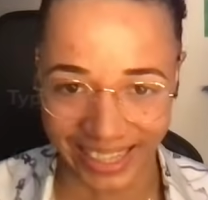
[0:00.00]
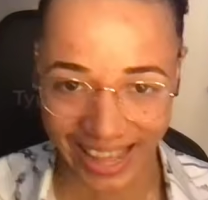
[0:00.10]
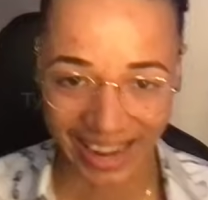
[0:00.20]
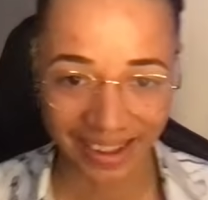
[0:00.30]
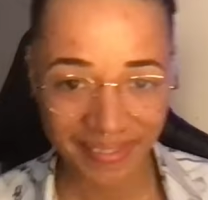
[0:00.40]

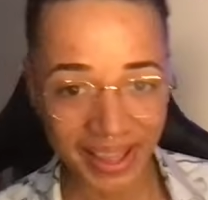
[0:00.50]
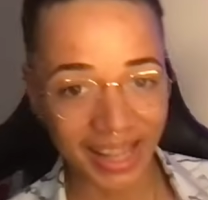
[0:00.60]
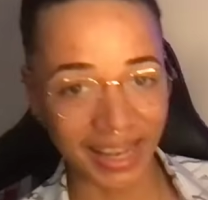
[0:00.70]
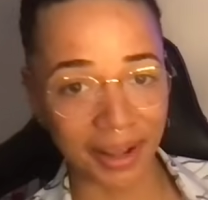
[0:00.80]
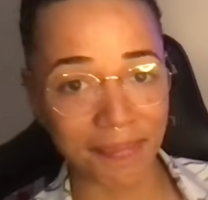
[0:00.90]
like,
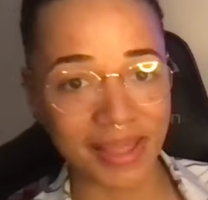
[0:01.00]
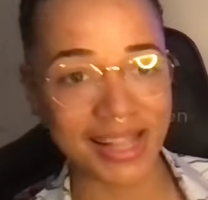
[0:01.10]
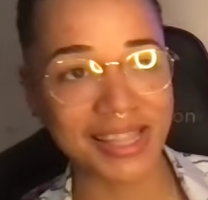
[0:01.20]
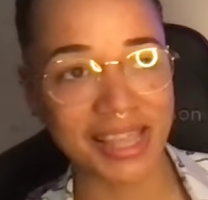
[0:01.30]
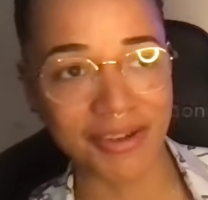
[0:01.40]
like I'm
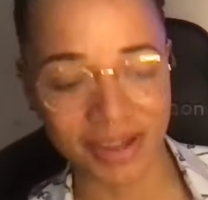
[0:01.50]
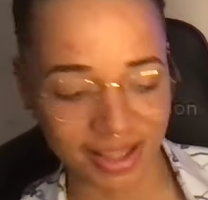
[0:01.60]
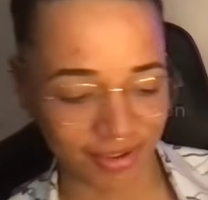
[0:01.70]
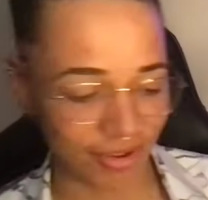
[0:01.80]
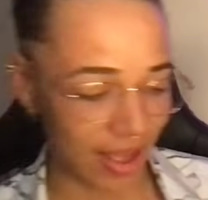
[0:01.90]
dead
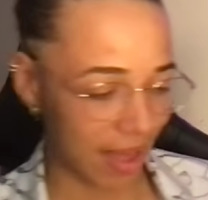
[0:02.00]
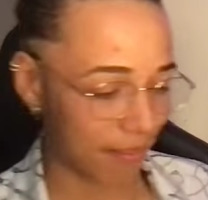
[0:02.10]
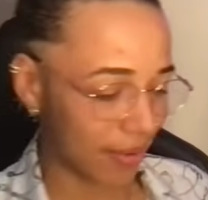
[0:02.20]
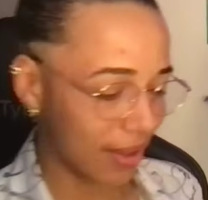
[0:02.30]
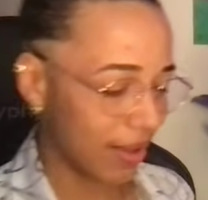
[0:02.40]
serious,
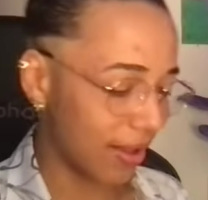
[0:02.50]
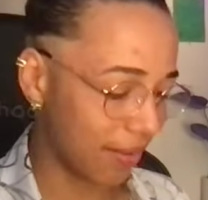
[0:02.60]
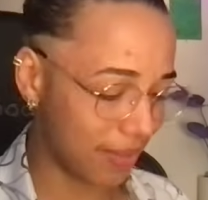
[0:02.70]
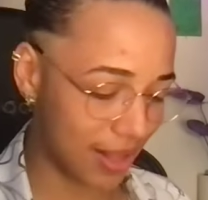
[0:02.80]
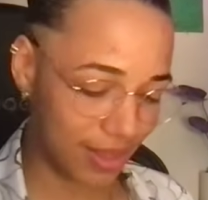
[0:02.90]
Tribe.
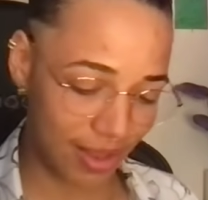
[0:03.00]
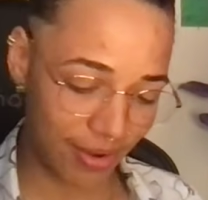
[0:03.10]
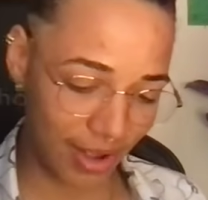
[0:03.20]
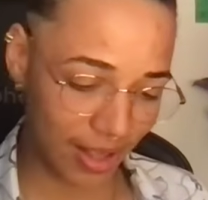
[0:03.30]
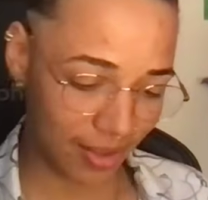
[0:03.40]
I'm dead
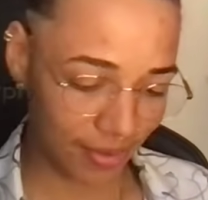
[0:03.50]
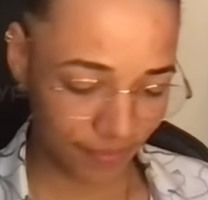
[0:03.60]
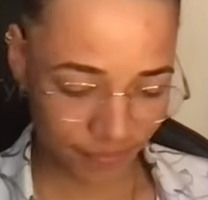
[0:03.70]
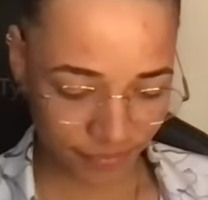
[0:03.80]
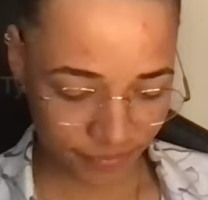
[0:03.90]
serious.
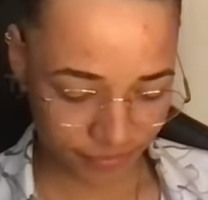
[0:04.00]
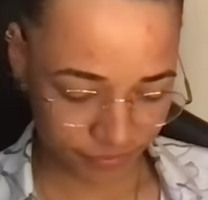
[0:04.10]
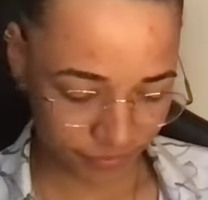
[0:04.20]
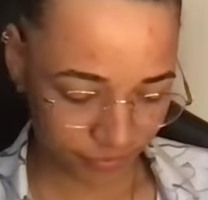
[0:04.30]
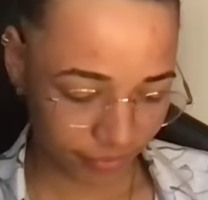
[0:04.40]

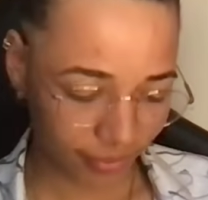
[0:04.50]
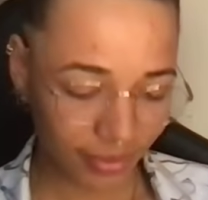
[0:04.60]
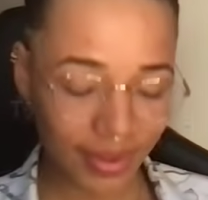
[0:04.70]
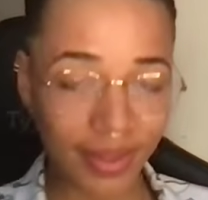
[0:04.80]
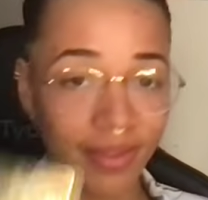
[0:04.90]

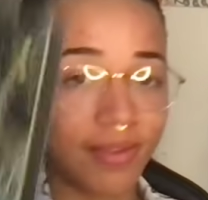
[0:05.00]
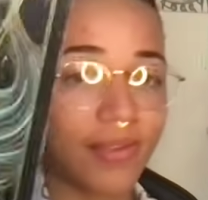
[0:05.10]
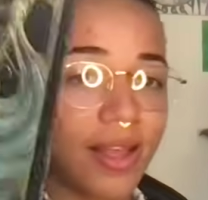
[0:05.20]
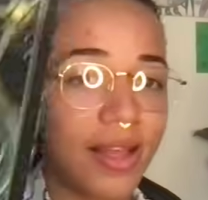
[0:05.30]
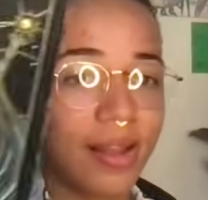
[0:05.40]
The
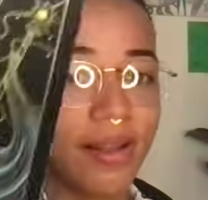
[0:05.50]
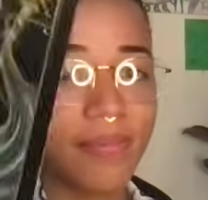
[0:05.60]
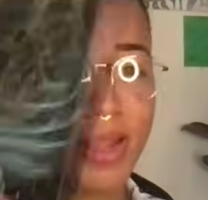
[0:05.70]
sun, I'm